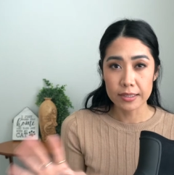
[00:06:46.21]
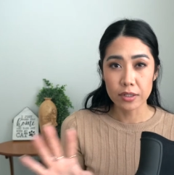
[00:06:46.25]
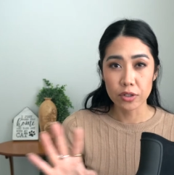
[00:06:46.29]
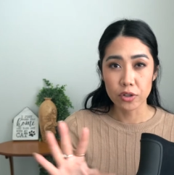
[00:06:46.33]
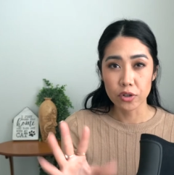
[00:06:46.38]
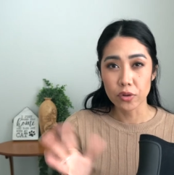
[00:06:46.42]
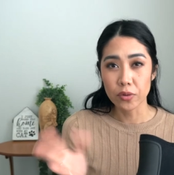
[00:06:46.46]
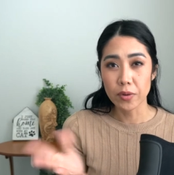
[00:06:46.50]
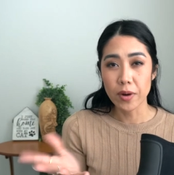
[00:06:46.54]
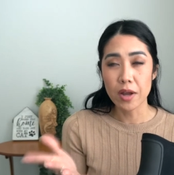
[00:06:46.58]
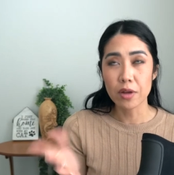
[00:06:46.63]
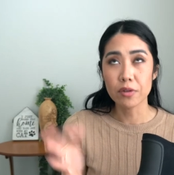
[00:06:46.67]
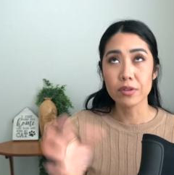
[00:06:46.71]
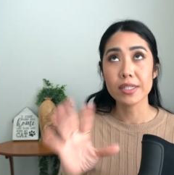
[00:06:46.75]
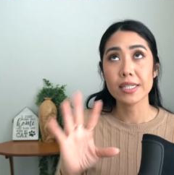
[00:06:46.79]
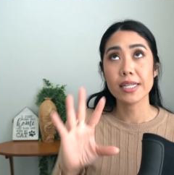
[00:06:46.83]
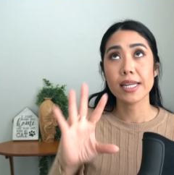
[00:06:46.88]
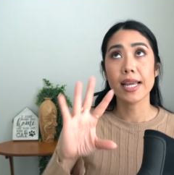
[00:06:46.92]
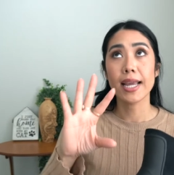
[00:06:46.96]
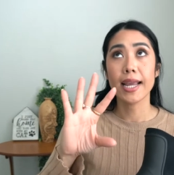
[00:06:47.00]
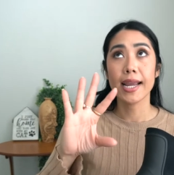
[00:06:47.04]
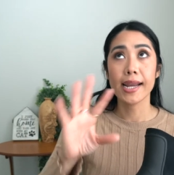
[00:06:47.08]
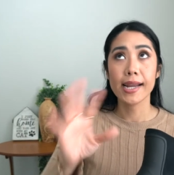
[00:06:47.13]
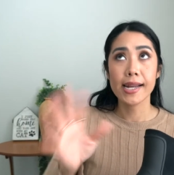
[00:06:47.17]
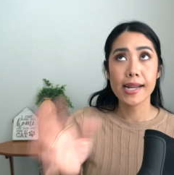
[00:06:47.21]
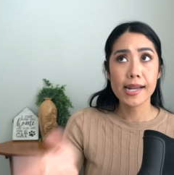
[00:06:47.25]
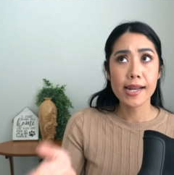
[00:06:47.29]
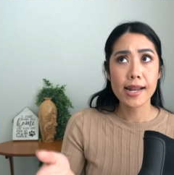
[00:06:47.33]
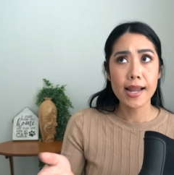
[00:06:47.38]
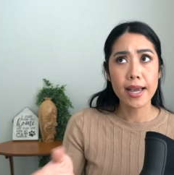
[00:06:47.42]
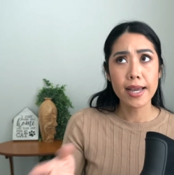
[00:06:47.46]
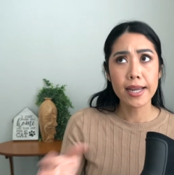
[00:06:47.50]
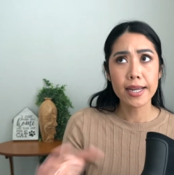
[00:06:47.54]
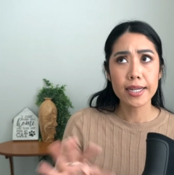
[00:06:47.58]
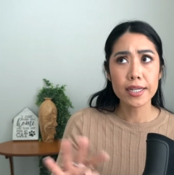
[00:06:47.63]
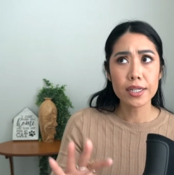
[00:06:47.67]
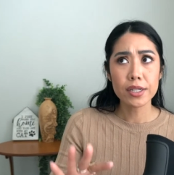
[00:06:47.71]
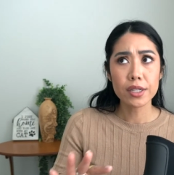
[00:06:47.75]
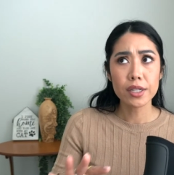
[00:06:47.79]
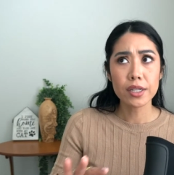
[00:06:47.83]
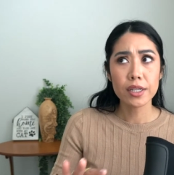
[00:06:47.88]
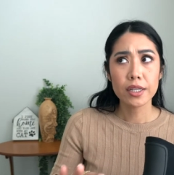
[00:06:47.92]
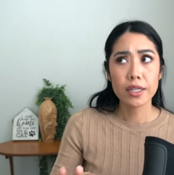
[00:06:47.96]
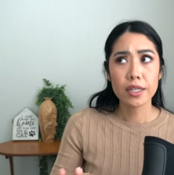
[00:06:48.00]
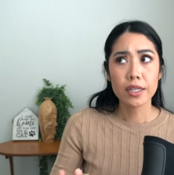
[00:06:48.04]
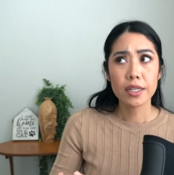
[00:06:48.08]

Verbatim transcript: They're around 89